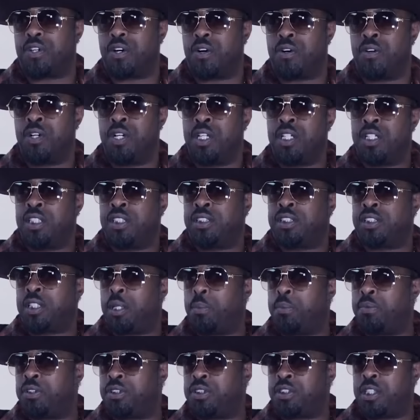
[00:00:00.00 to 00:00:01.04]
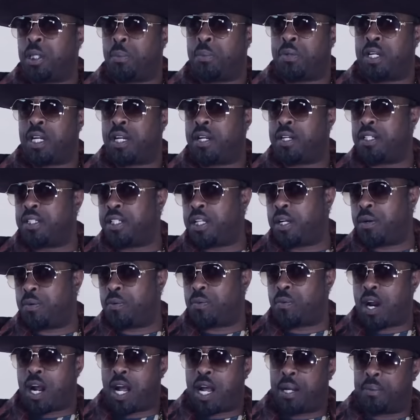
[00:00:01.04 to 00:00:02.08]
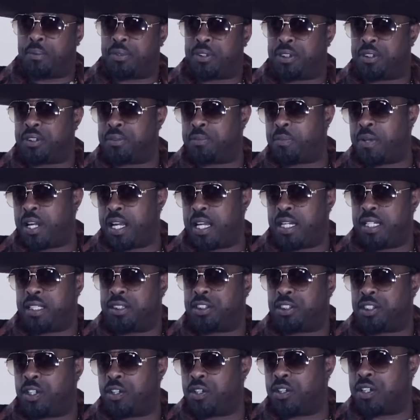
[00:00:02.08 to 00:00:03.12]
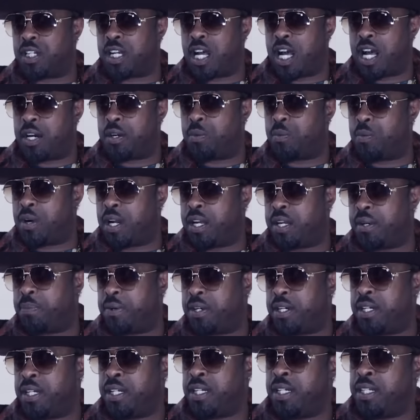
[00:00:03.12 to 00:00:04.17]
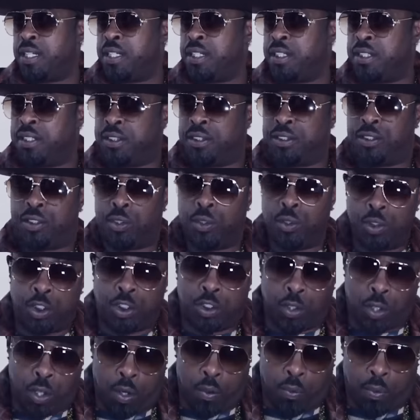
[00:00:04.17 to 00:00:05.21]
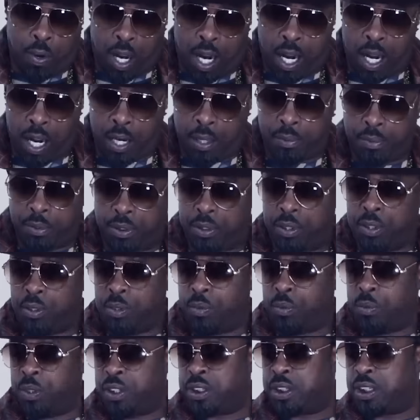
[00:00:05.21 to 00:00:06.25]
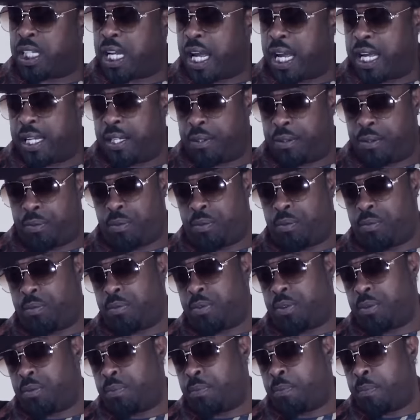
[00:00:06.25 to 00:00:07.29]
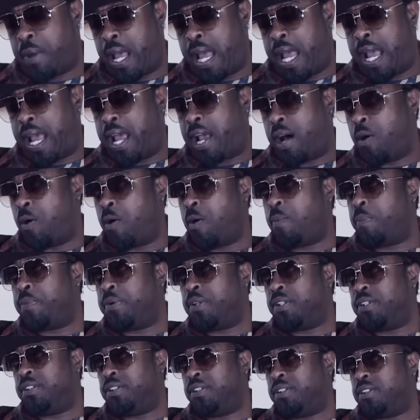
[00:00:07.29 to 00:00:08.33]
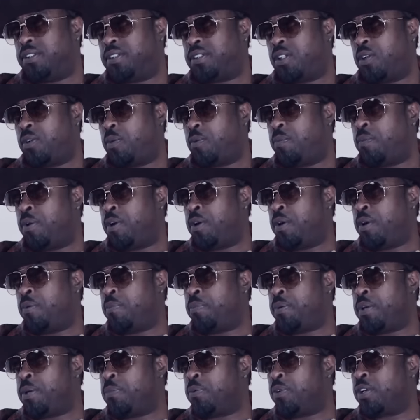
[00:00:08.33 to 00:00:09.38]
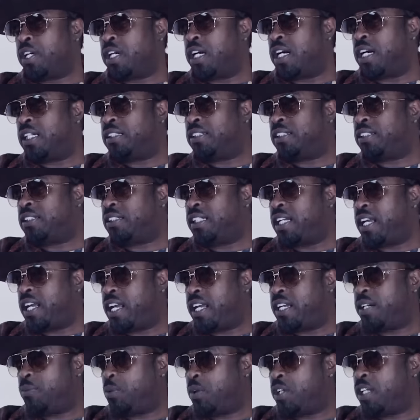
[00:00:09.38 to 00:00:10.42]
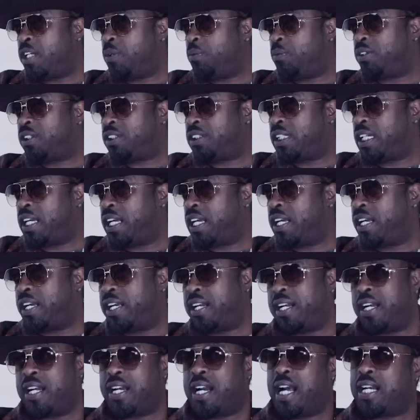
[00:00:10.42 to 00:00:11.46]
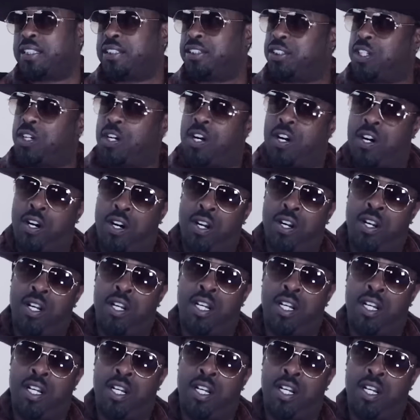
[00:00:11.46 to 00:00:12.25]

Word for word: know, some some of their their rhymes is made a certain kind of way, but Too Short rhymes was like mad open, so people could understand what he was saying. And I saw